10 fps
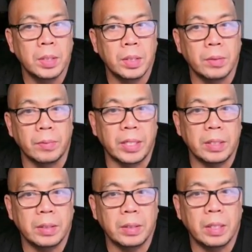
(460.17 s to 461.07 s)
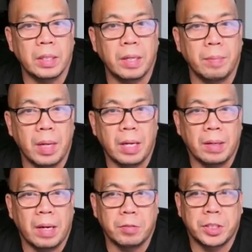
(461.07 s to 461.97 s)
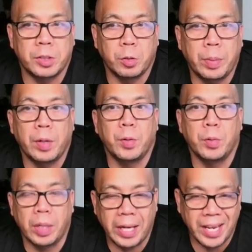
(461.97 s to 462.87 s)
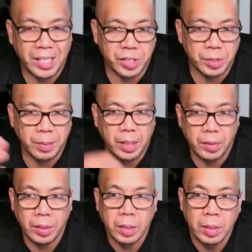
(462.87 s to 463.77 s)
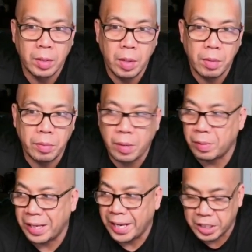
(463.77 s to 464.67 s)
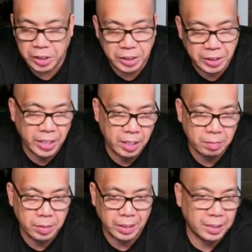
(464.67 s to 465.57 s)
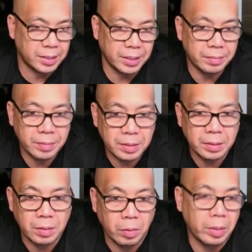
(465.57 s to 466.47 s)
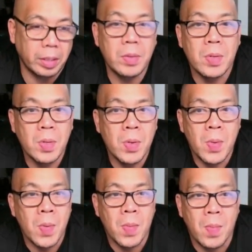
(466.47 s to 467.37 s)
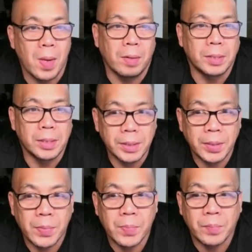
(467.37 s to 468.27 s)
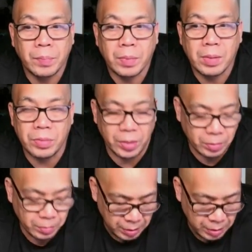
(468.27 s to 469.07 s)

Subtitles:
right? I was so paranoid and anxious about it that when I actually did it, I was like, that's it? Okay. That was easy. So